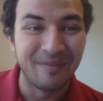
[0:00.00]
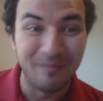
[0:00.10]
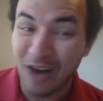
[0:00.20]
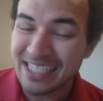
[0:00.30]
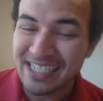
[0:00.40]

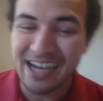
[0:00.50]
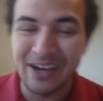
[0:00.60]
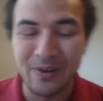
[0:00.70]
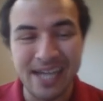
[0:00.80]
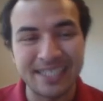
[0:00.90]
Watch
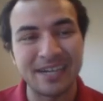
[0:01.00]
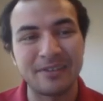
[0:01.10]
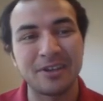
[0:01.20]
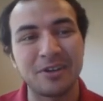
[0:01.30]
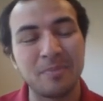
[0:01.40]
out, watch
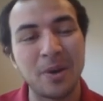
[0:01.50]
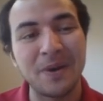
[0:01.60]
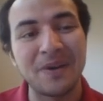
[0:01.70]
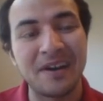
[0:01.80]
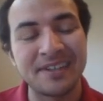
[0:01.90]
out. Your
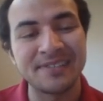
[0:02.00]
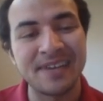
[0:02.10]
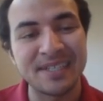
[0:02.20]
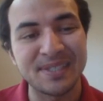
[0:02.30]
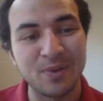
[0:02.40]
opponent also
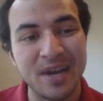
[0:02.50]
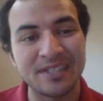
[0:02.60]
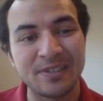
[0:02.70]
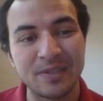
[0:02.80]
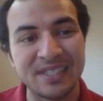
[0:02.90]
has the
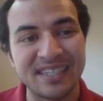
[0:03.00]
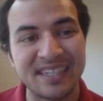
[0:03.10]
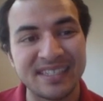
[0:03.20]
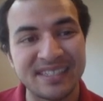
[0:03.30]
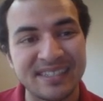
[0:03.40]
right to
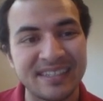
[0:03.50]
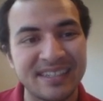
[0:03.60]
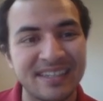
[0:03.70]
exist.